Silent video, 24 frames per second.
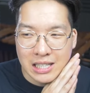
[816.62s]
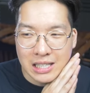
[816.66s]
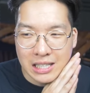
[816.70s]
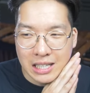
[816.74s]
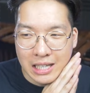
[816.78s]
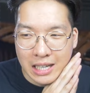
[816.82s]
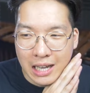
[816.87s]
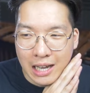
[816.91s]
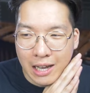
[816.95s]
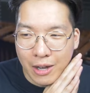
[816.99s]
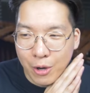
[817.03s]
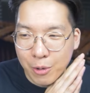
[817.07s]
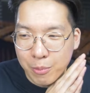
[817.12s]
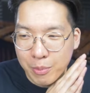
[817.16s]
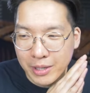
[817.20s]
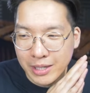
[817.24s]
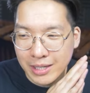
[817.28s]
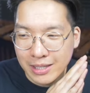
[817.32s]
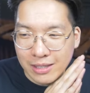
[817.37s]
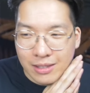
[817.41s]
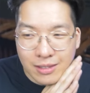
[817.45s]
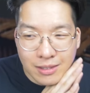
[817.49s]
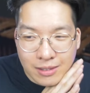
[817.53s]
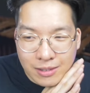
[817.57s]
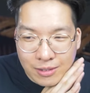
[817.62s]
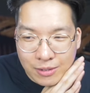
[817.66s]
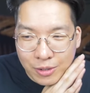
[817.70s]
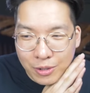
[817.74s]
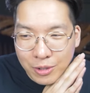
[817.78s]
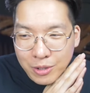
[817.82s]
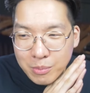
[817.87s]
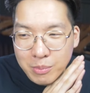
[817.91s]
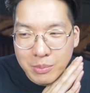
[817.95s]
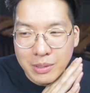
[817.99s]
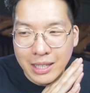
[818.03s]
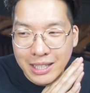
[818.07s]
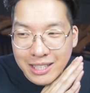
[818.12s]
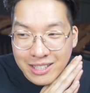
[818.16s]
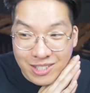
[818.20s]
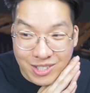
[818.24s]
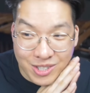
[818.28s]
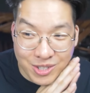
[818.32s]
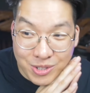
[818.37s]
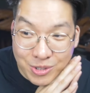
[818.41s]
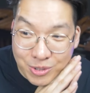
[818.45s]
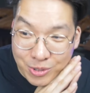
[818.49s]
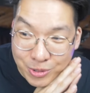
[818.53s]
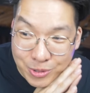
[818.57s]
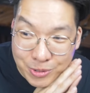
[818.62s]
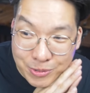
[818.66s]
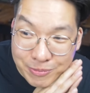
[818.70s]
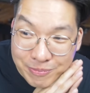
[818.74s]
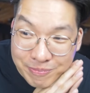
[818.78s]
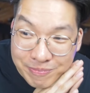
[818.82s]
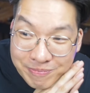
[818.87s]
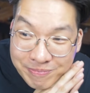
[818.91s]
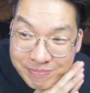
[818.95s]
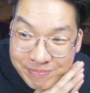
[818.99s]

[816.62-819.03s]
Yeah, I hope I get to go to Malaysia soon.